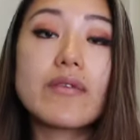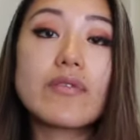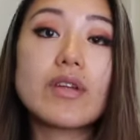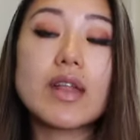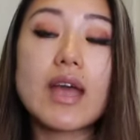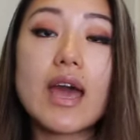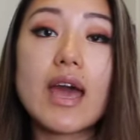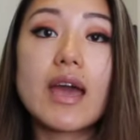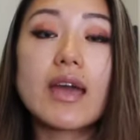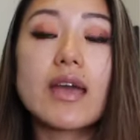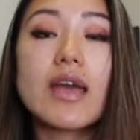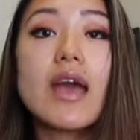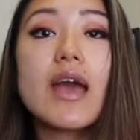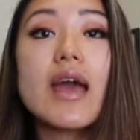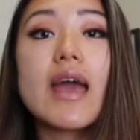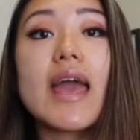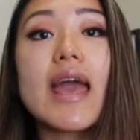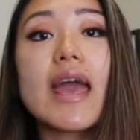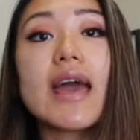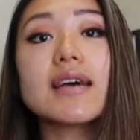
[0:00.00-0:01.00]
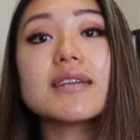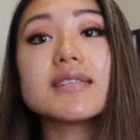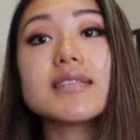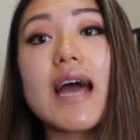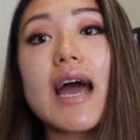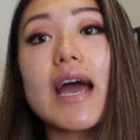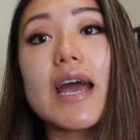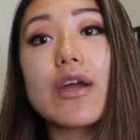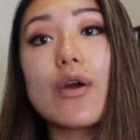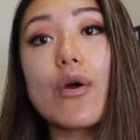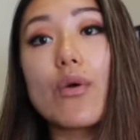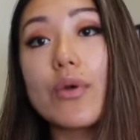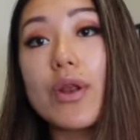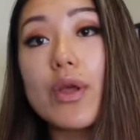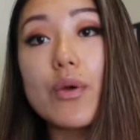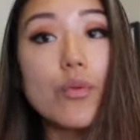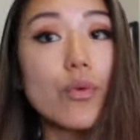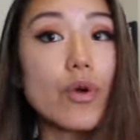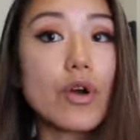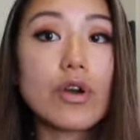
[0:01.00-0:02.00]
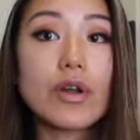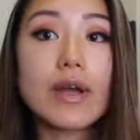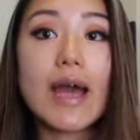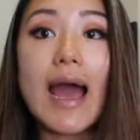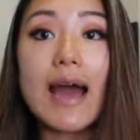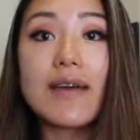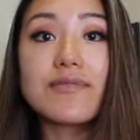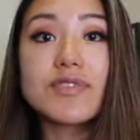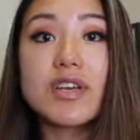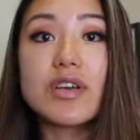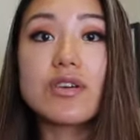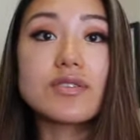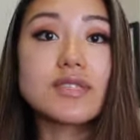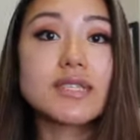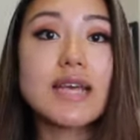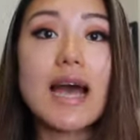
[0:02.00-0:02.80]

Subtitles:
every day, and I only work half day on